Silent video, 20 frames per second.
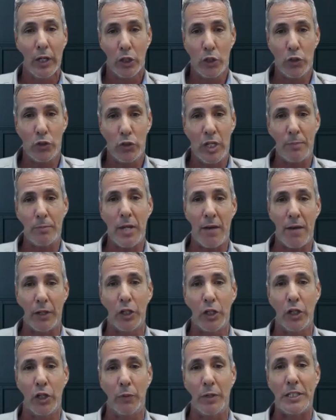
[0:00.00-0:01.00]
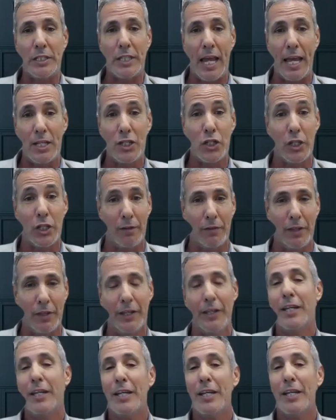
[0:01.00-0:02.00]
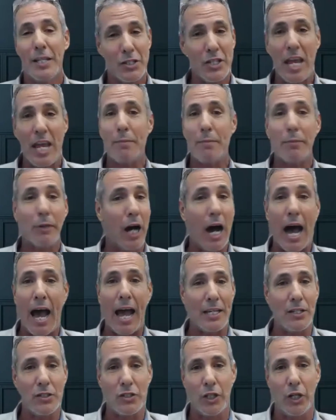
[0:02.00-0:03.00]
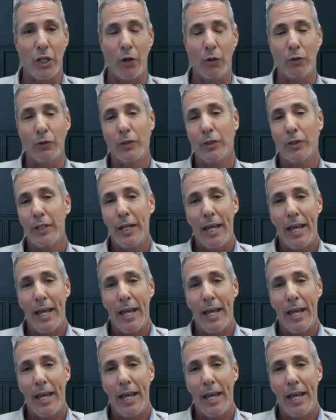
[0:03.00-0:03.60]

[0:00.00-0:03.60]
You seem to have a good retention of the same guys, and